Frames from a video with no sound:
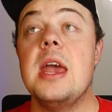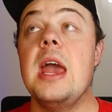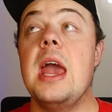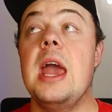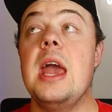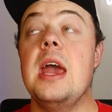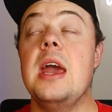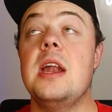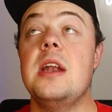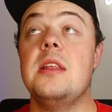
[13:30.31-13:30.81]

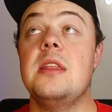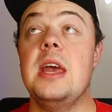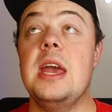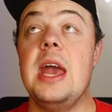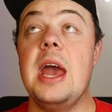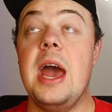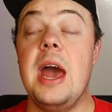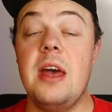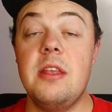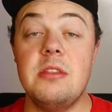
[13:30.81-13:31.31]
and they
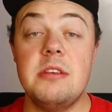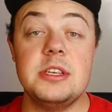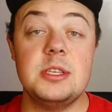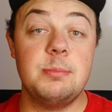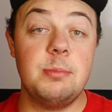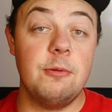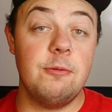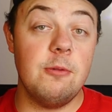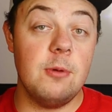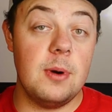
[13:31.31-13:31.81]
had this
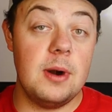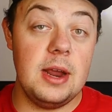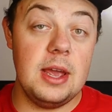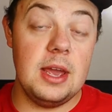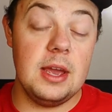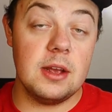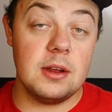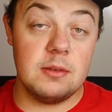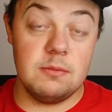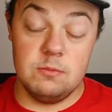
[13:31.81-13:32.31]
before
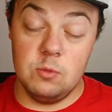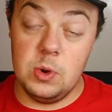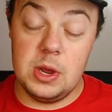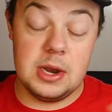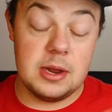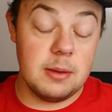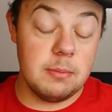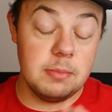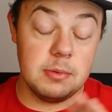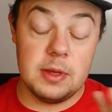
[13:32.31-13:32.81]
it
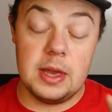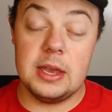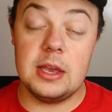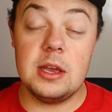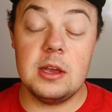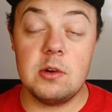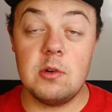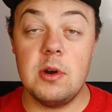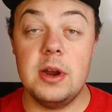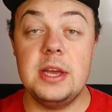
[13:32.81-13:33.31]
went up
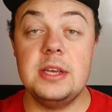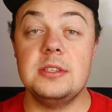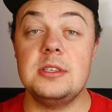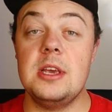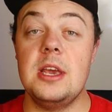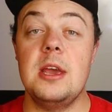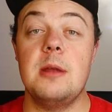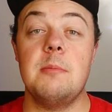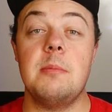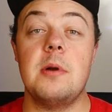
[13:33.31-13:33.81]
like
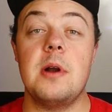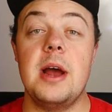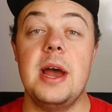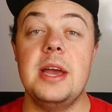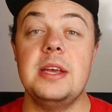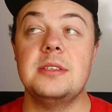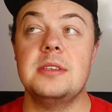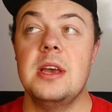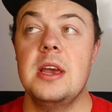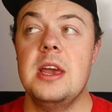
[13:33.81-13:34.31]
crazy in
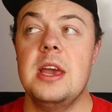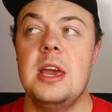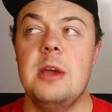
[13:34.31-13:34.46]
price.